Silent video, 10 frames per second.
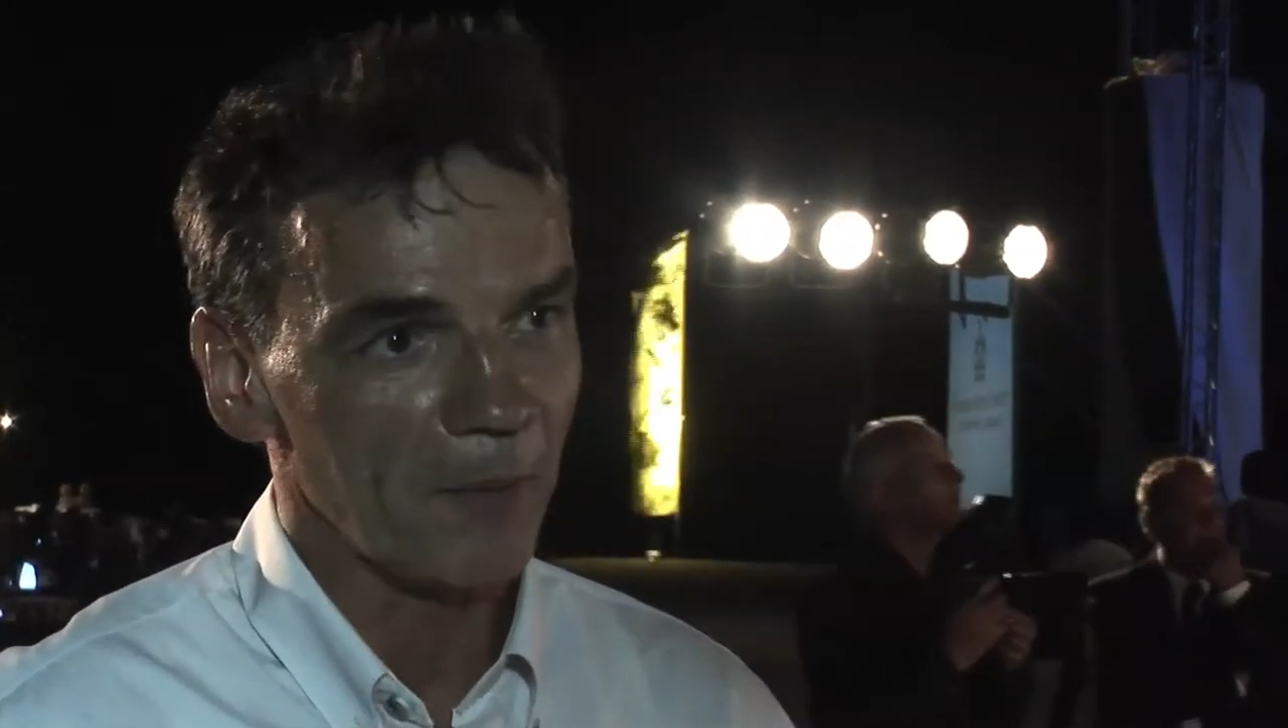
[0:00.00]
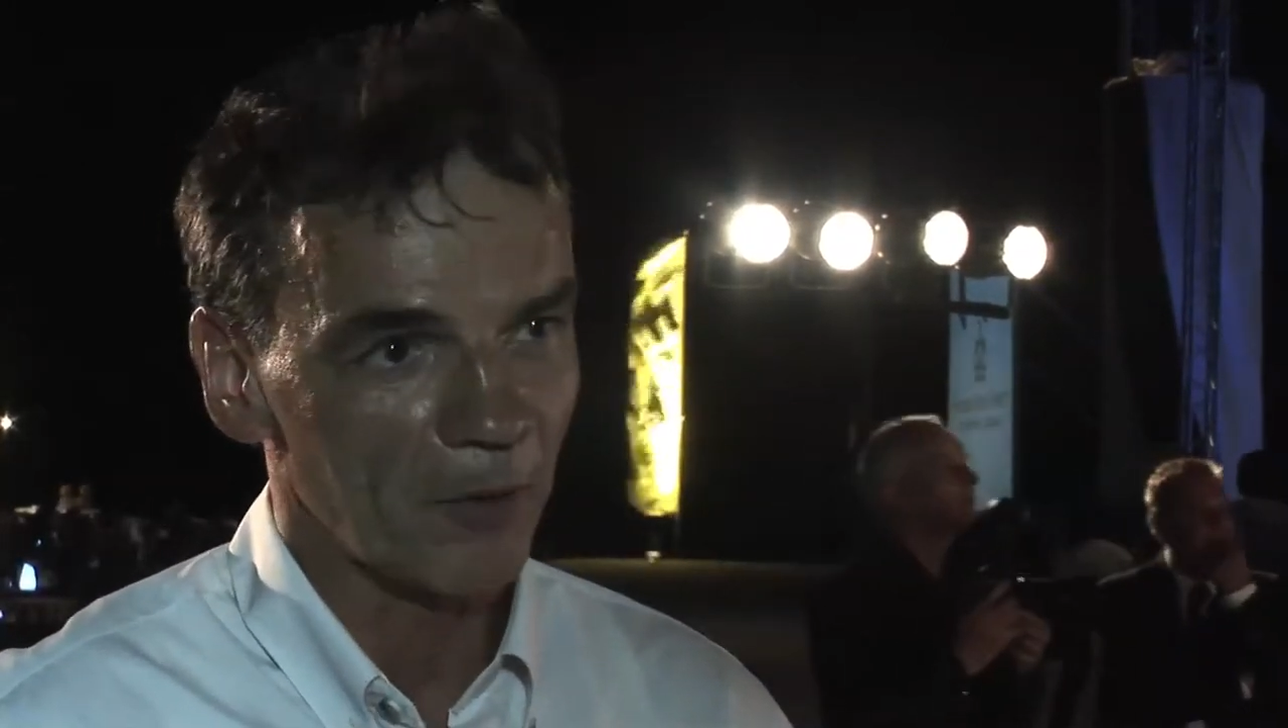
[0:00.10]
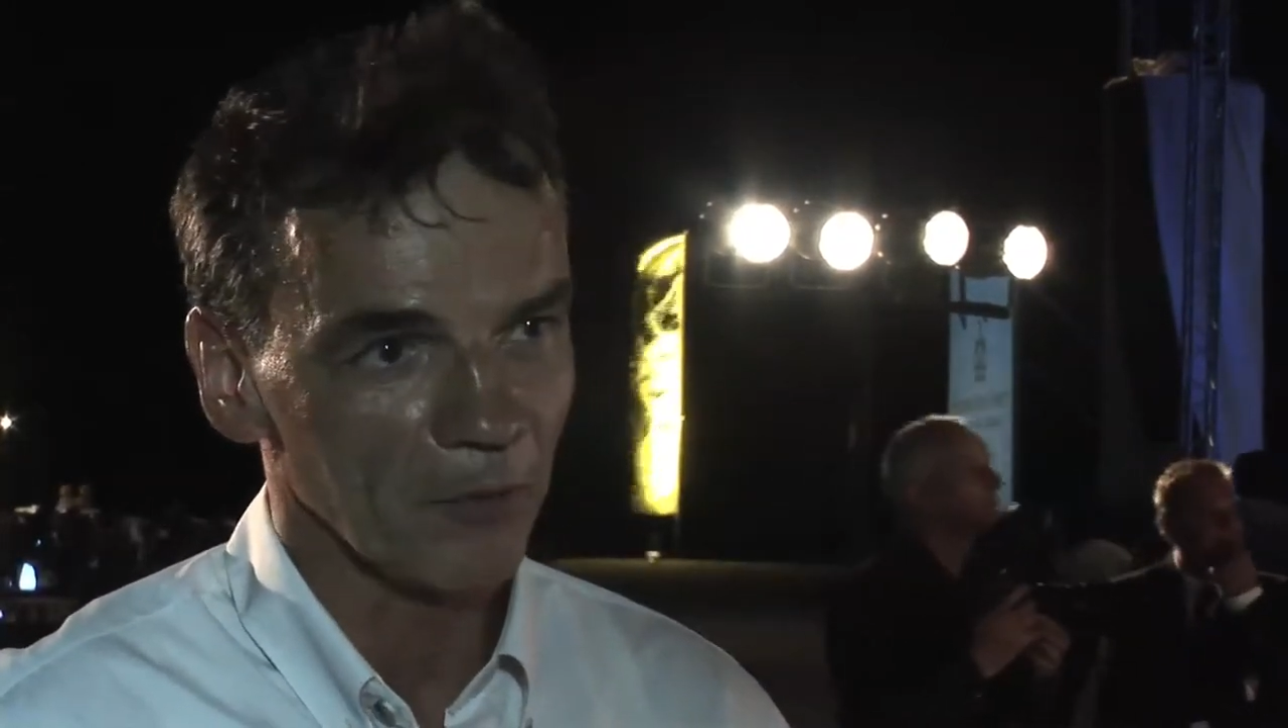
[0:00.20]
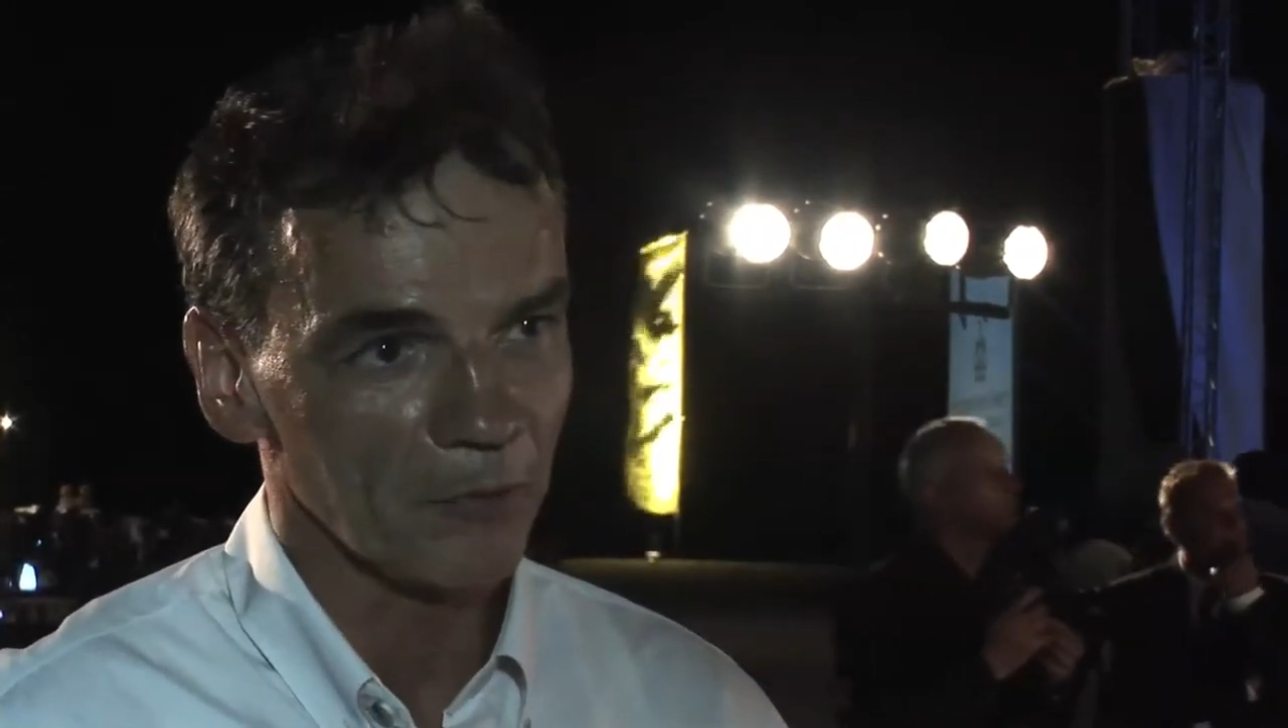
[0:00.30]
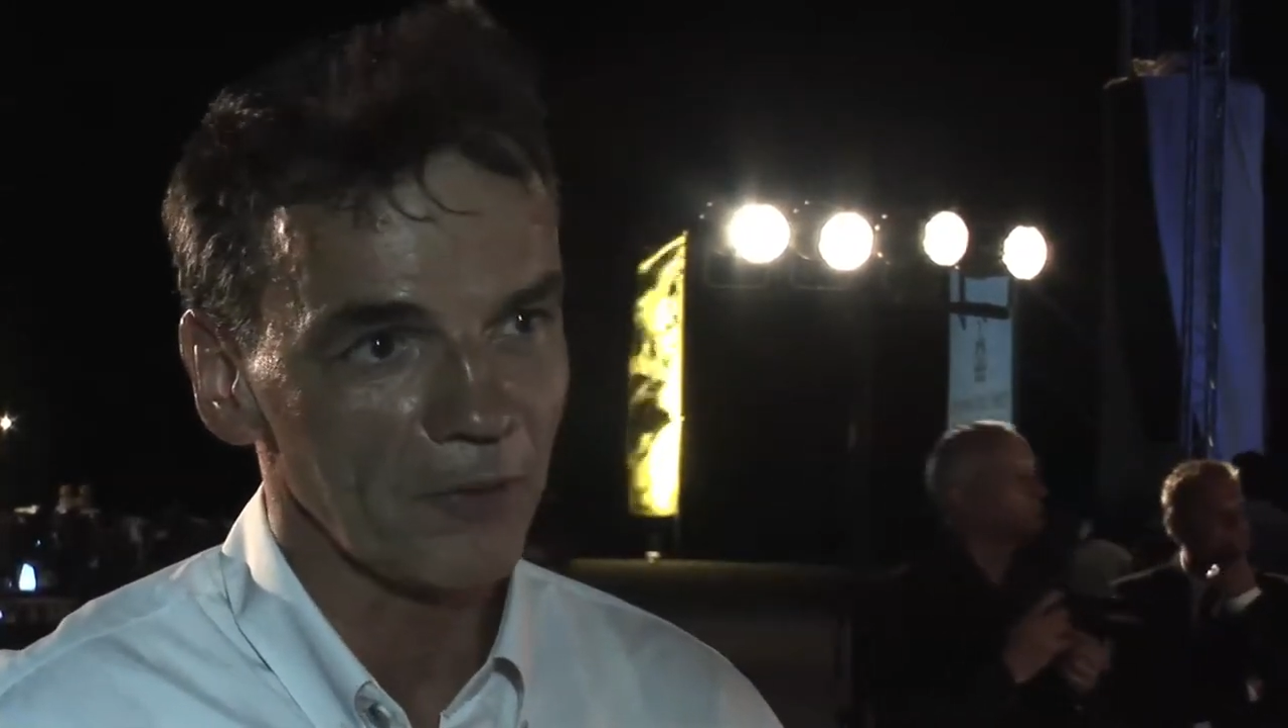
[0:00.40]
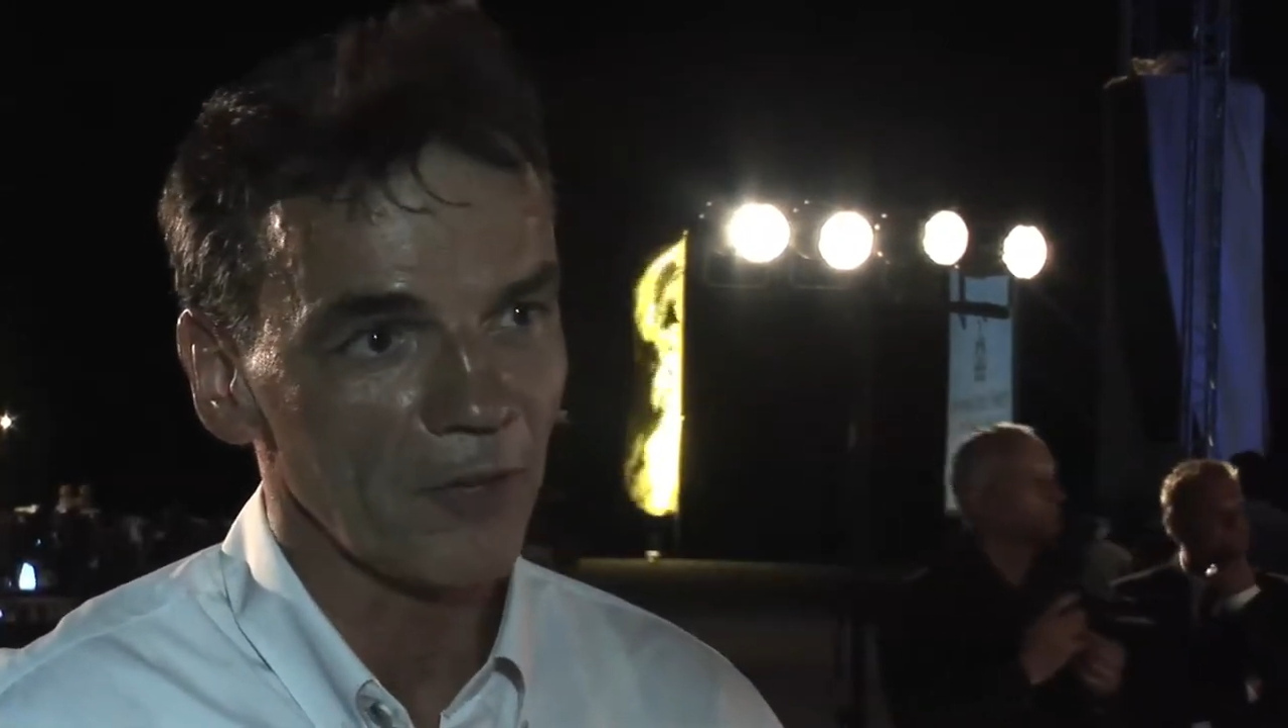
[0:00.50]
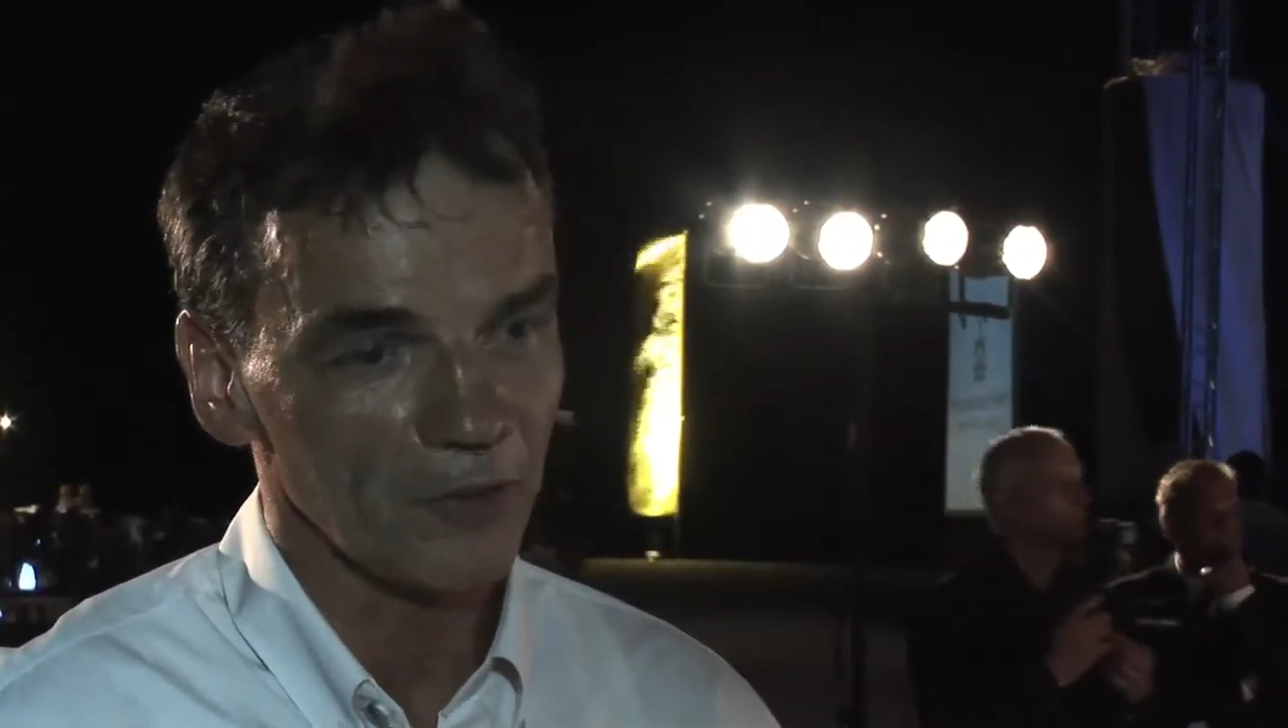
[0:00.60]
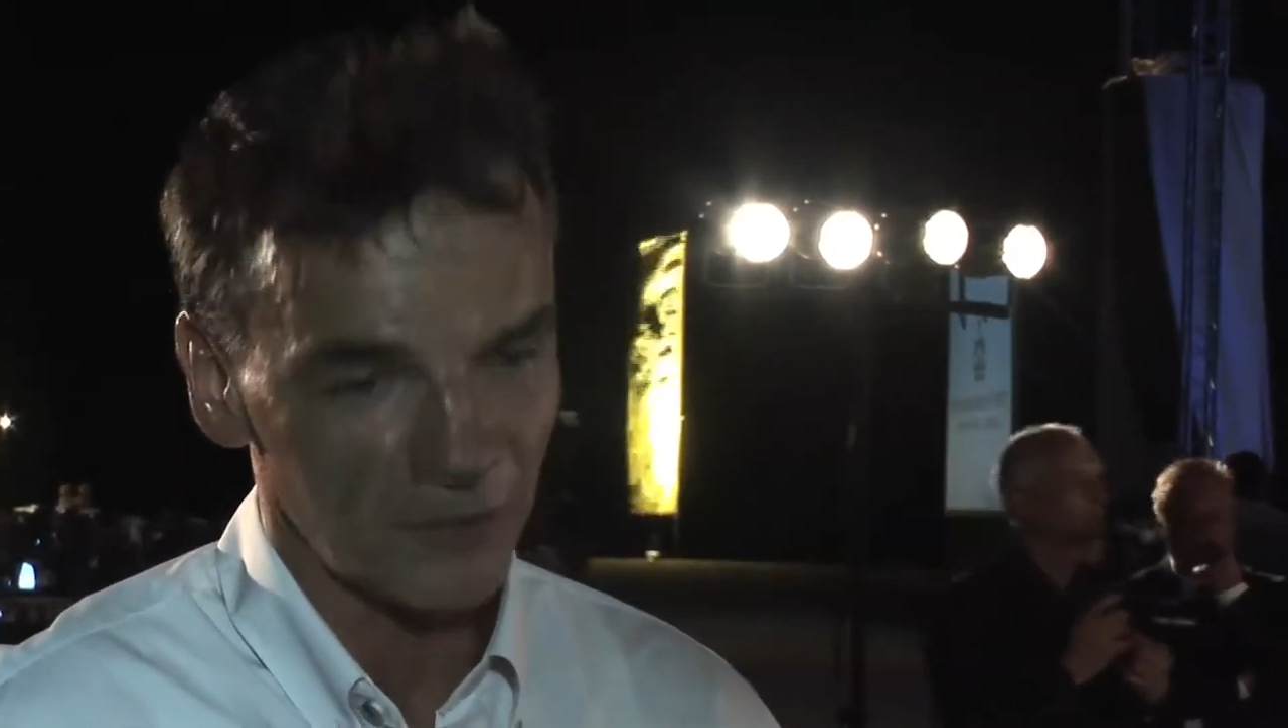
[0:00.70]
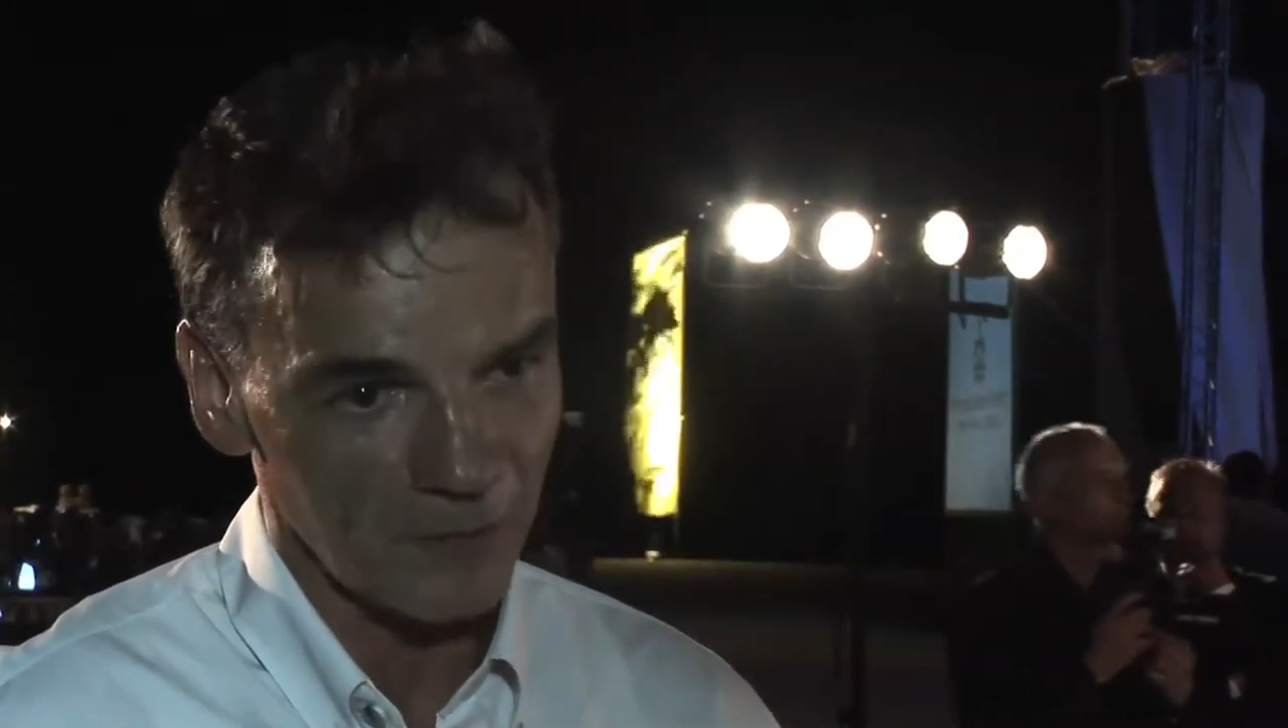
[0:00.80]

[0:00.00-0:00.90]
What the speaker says: because without